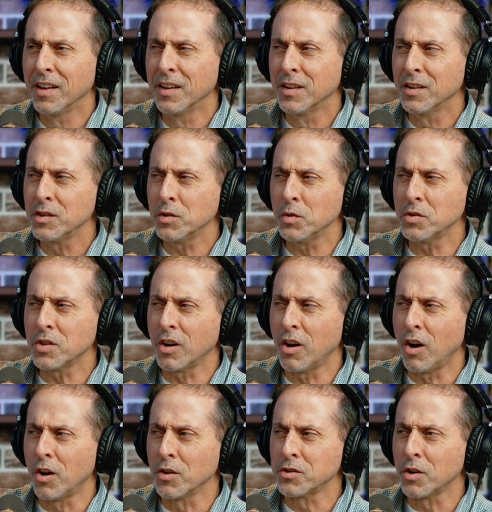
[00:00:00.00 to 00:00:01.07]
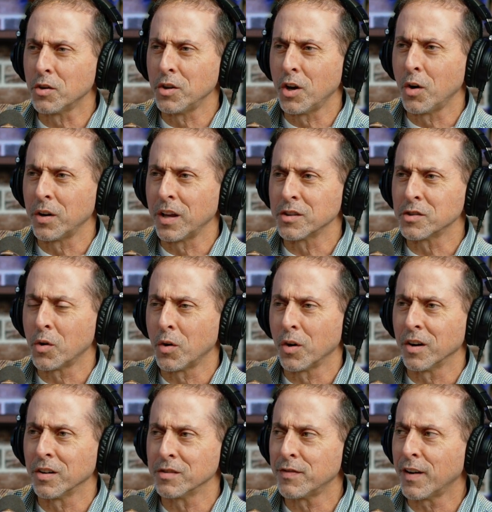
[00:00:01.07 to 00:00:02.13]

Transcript: shoes aren't also known as horns.